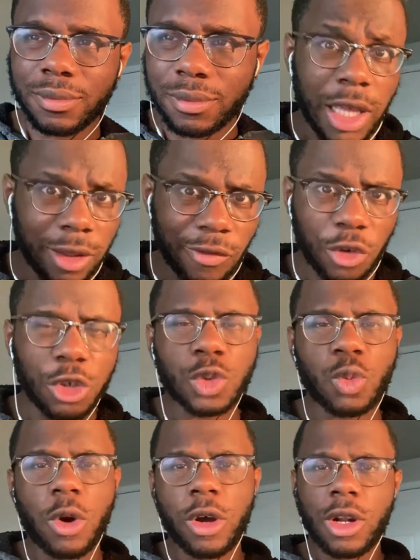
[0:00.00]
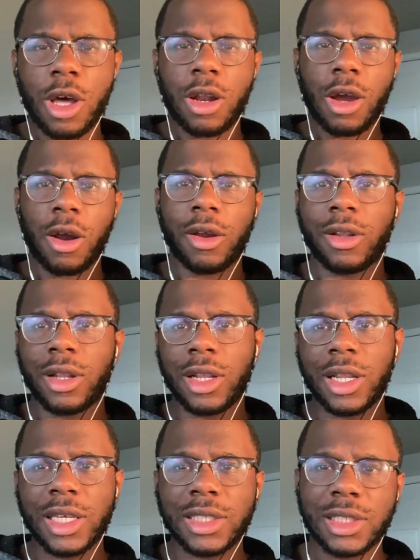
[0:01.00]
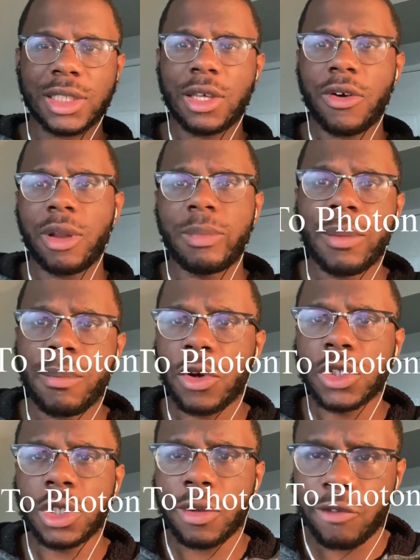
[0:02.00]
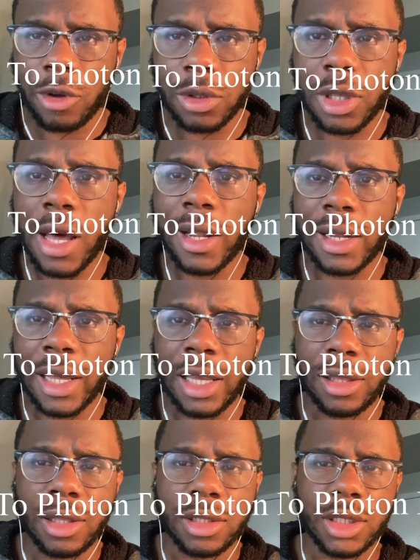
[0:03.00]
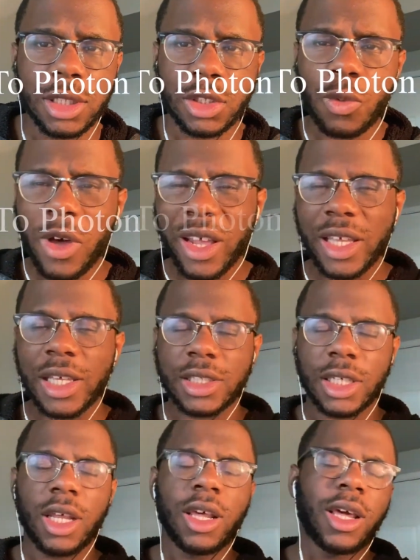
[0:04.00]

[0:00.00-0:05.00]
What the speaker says: Now, the first word on our list is going to be motion of photon latency. So, what is it?